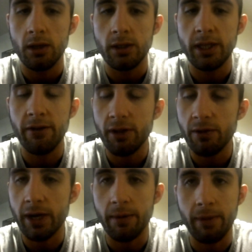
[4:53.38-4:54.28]
definitely
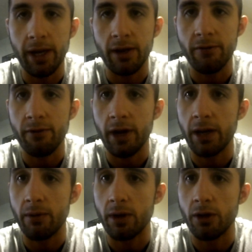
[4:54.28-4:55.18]
recommend for
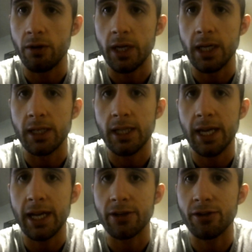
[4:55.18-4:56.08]
anyone who needs
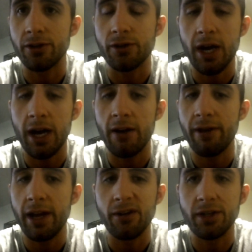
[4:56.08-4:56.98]
that extra drive,
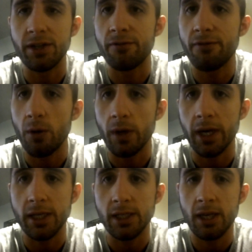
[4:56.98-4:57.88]
energy,
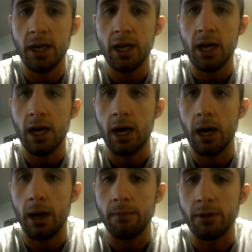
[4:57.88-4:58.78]
focus,
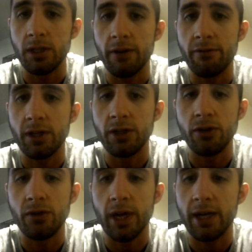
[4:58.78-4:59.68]
You definitely
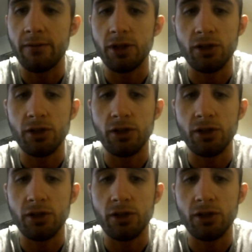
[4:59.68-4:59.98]
do kind of just